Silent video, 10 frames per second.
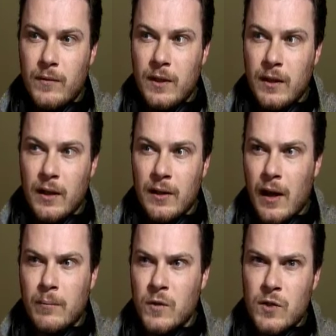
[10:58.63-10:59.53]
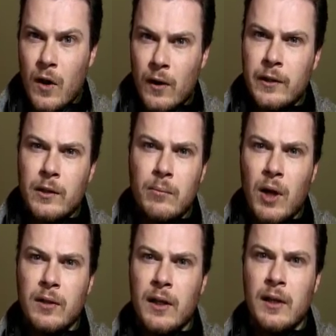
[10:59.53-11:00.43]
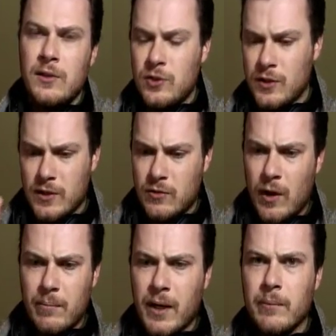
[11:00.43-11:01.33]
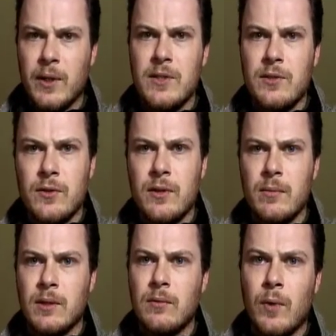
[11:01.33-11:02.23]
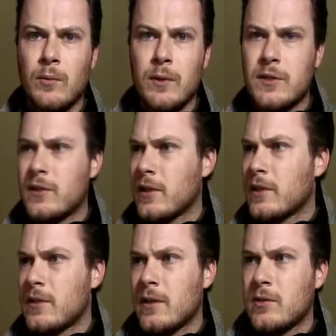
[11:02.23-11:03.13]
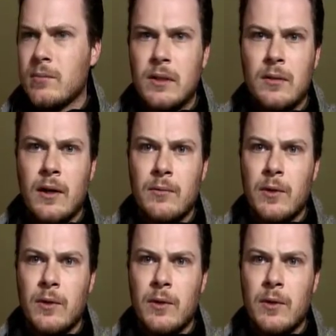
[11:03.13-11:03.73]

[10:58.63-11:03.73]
the adapters are your ball gauge. Just drop paintballs through them, and when one sticks, that should be the right